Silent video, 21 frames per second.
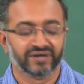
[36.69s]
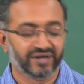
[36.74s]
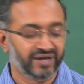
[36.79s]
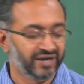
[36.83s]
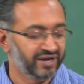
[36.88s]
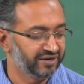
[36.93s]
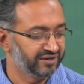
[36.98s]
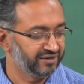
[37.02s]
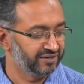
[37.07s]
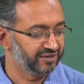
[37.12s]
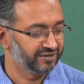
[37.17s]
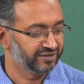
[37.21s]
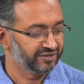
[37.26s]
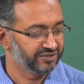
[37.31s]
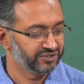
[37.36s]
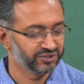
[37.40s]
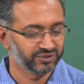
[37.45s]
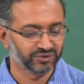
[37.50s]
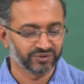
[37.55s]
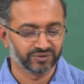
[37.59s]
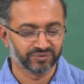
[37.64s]
And
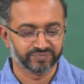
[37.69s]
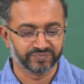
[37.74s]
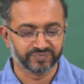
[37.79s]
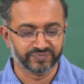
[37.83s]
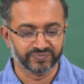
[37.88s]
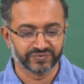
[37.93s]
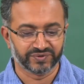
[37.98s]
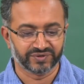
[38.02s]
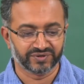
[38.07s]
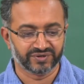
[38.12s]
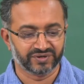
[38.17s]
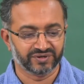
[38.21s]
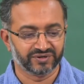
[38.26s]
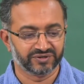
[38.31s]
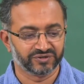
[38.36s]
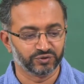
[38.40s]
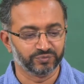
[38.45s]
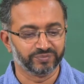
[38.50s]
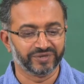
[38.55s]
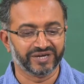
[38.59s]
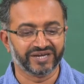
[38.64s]
so
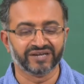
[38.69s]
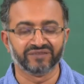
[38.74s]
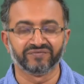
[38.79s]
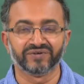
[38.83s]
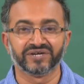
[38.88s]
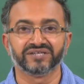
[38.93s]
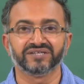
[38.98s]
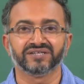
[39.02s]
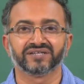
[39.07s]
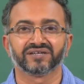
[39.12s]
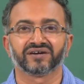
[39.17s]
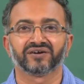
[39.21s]
to begin with,